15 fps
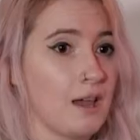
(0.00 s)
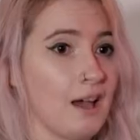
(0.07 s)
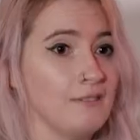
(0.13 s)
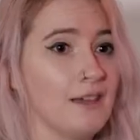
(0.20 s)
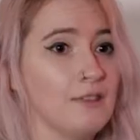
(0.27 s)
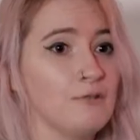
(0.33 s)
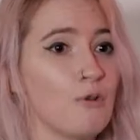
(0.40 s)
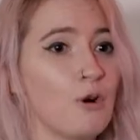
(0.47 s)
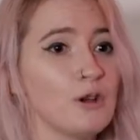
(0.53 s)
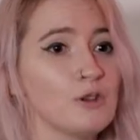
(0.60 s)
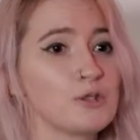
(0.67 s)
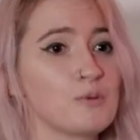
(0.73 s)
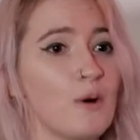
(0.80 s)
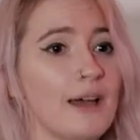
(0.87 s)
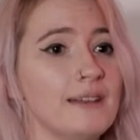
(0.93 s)
And then the
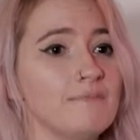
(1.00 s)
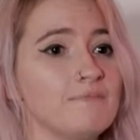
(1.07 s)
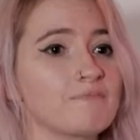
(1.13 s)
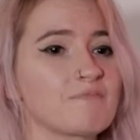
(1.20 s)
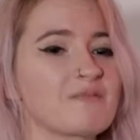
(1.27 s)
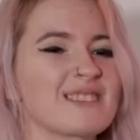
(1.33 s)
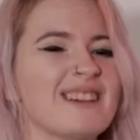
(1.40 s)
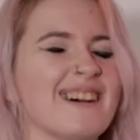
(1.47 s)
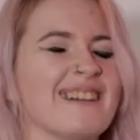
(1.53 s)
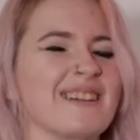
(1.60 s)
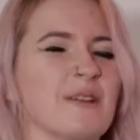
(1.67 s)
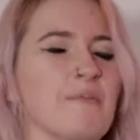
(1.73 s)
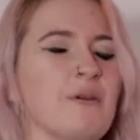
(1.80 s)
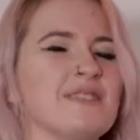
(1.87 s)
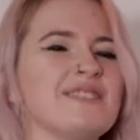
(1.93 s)
royals went, I'm
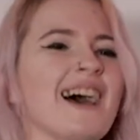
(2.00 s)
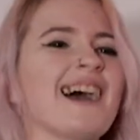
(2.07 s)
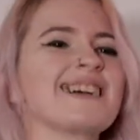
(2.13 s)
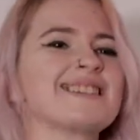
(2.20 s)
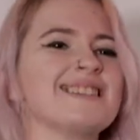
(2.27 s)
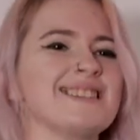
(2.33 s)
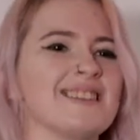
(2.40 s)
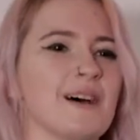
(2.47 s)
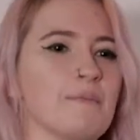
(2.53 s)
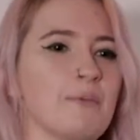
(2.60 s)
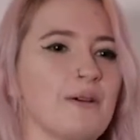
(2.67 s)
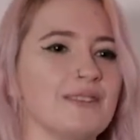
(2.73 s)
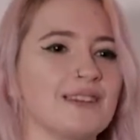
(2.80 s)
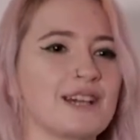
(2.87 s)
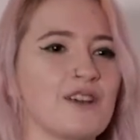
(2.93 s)
going to put taxes up.
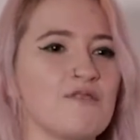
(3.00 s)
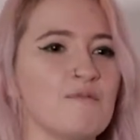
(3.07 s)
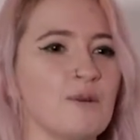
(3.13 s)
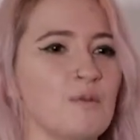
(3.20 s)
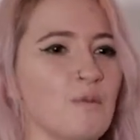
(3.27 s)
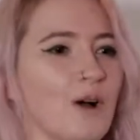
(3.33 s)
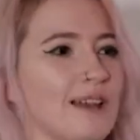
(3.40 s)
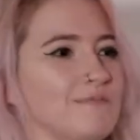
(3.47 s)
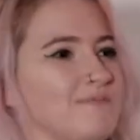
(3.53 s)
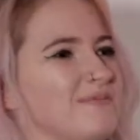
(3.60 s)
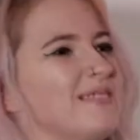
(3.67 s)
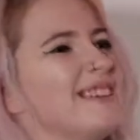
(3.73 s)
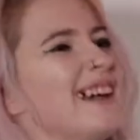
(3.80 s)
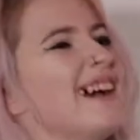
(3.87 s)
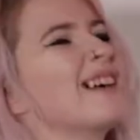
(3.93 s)
And the government went,
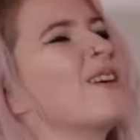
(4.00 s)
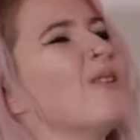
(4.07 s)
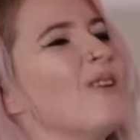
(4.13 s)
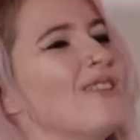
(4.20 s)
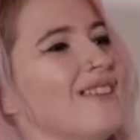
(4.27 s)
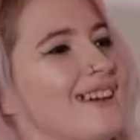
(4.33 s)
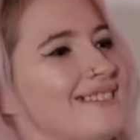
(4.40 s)
yeah, go on